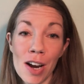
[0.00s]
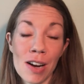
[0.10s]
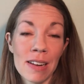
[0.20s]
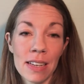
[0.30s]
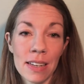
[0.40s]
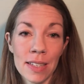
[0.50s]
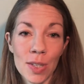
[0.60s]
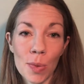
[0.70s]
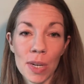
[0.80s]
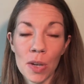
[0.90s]
there in, in
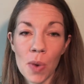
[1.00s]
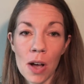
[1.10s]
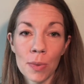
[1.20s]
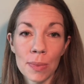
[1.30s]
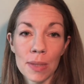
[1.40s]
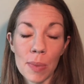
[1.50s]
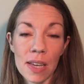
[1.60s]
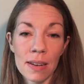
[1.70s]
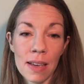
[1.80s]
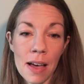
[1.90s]
so many realms,
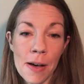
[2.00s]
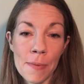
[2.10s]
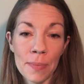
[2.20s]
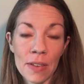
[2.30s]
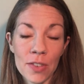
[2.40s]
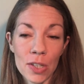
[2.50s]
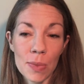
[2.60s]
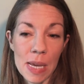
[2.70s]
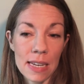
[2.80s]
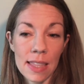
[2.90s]
but um, have just
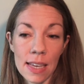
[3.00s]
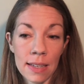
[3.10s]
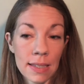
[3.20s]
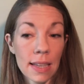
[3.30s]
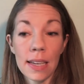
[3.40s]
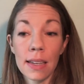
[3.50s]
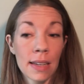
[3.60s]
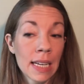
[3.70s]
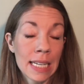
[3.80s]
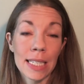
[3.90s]
made things like
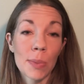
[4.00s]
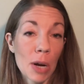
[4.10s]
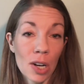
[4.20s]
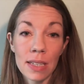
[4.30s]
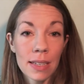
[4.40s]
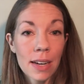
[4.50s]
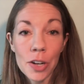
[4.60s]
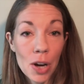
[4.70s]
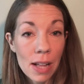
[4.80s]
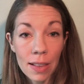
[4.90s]
disparities in
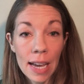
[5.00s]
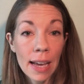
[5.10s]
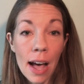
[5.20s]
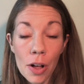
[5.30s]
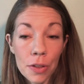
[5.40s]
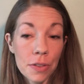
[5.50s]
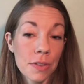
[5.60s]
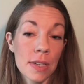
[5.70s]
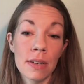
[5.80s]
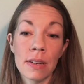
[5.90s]
underlying health
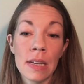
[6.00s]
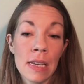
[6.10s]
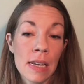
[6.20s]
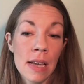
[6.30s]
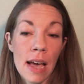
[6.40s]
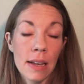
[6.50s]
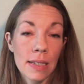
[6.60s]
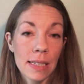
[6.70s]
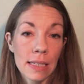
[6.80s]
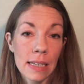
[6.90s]
and
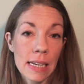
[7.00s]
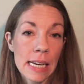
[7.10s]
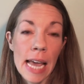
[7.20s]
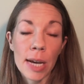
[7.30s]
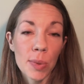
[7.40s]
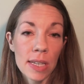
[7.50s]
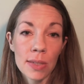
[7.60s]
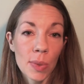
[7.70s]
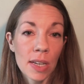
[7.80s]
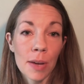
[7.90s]

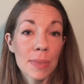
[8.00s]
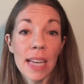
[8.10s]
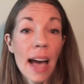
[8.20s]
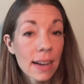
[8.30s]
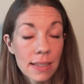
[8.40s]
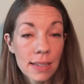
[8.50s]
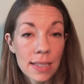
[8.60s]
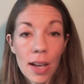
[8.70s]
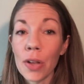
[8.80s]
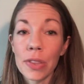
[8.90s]
inequities when it comes to access
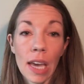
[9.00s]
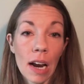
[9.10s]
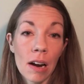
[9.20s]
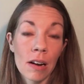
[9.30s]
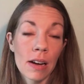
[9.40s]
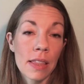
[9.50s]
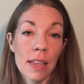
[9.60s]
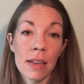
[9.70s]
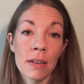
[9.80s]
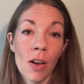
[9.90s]
to healthcare, and
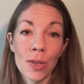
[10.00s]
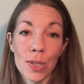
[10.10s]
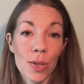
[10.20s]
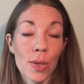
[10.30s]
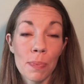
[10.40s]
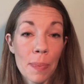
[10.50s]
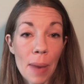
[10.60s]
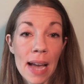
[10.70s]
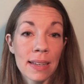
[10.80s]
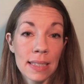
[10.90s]
then also the
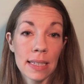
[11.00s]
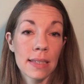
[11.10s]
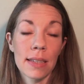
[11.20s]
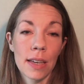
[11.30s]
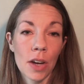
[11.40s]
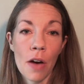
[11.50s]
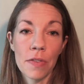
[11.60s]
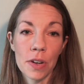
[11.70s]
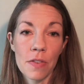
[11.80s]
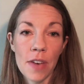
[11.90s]
biases that can
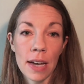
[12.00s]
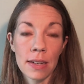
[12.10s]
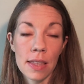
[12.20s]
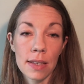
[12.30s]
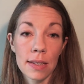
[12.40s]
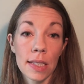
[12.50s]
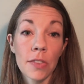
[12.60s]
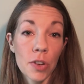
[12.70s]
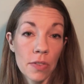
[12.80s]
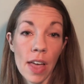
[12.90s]
often affect the
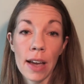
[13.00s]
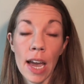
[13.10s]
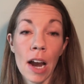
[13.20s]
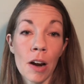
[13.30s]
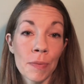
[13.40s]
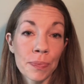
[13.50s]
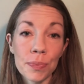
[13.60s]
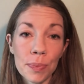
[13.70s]
delivery of that care,